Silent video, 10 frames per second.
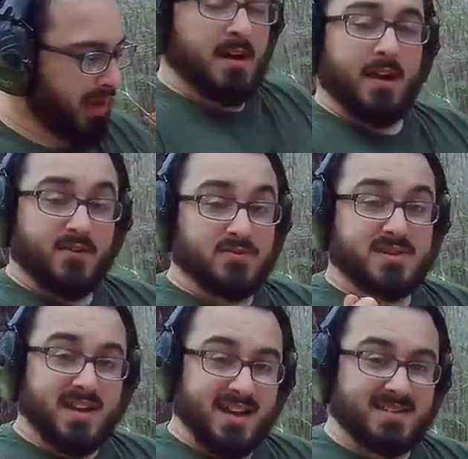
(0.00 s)
I've
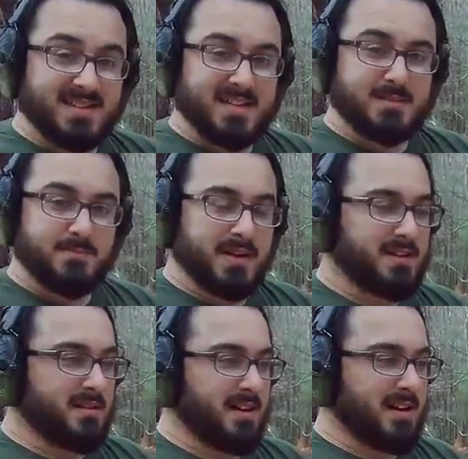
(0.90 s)
used XS
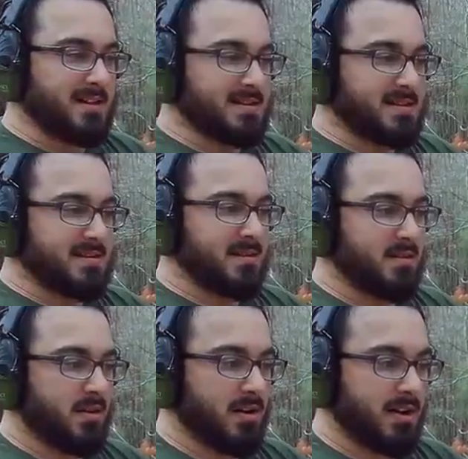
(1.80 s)
big dots
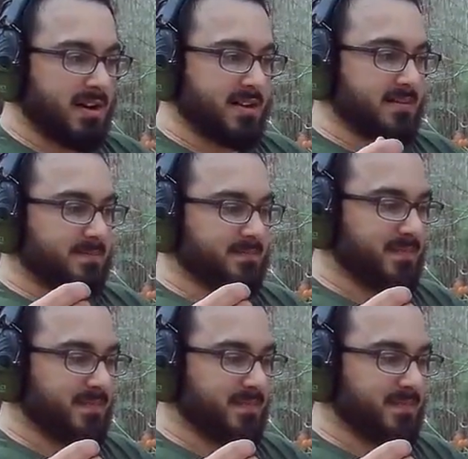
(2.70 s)
on